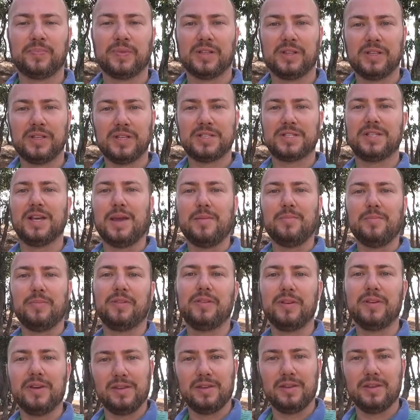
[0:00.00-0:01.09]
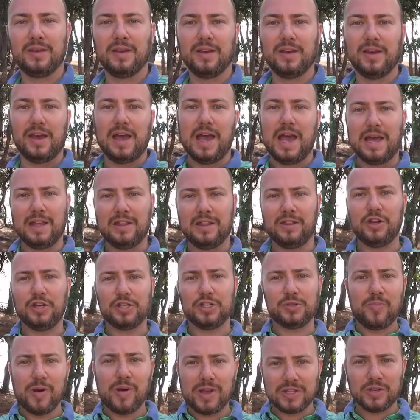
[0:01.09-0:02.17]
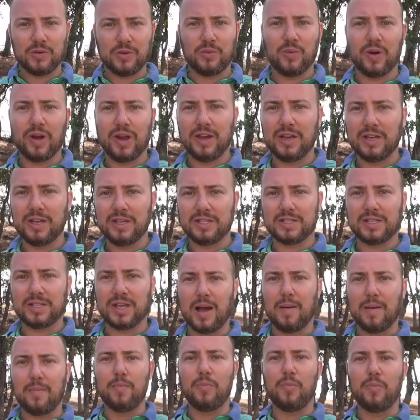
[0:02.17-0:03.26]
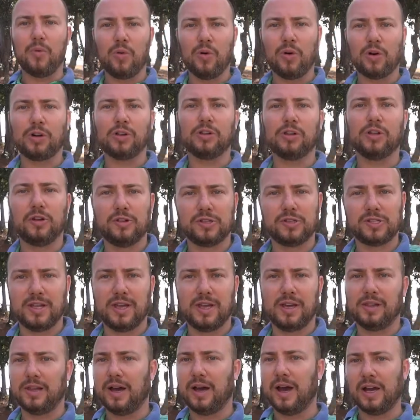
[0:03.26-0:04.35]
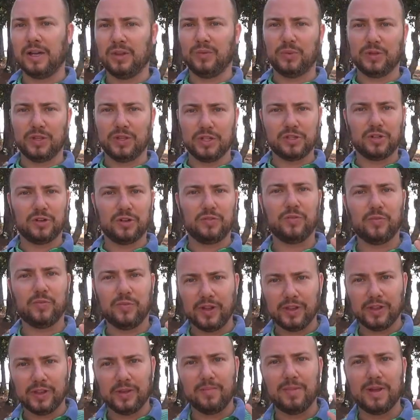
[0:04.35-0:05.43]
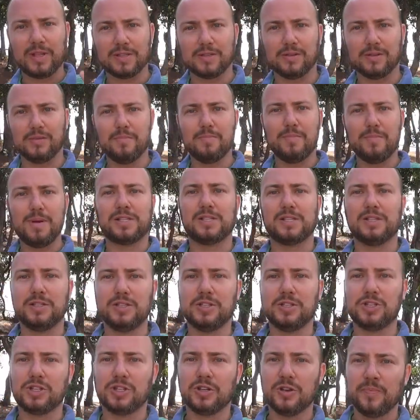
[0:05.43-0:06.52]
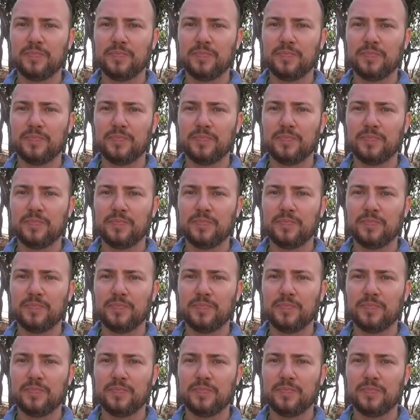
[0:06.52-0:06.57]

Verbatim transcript: the same thing and those better ways are more closely aligned with the sort of the fundamental message